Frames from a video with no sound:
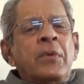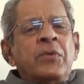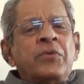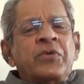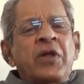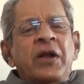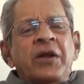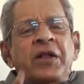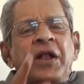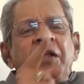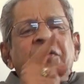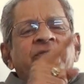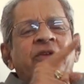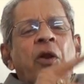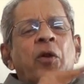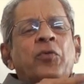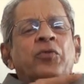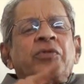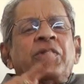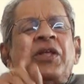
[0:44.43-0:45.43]
centers
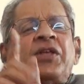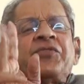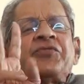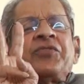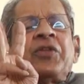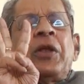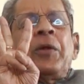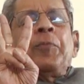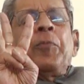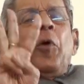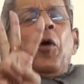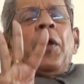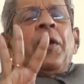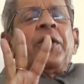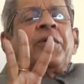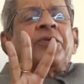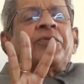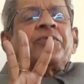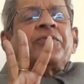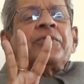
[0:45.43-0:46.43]
around these three
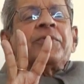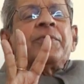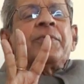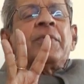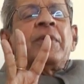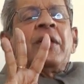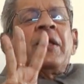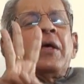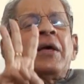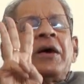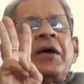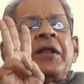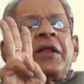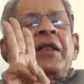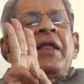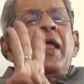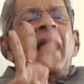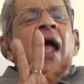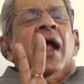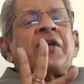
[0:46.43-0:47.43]
points:
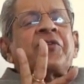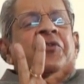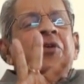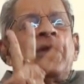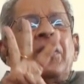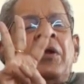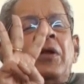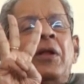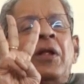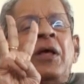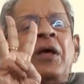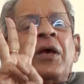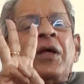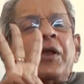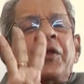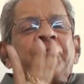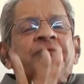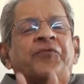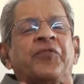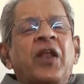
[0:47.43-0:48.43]
reaction,
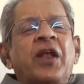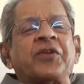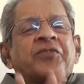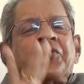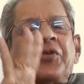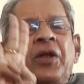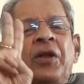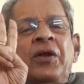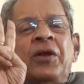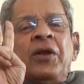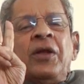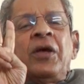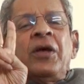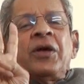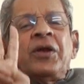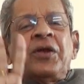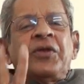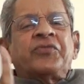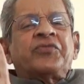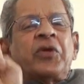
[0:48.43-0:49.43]
reflection,
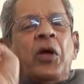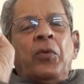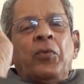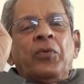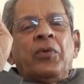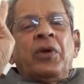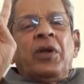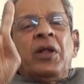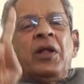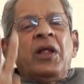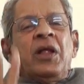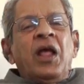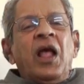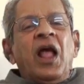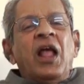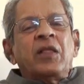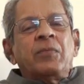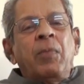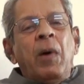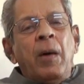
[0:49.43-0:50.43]
resound,
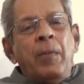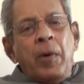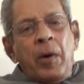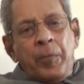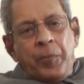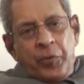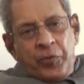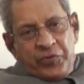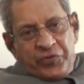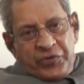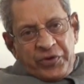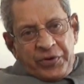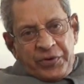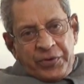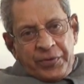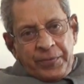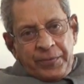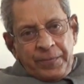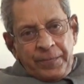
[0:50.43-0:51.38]
as Baba puts it.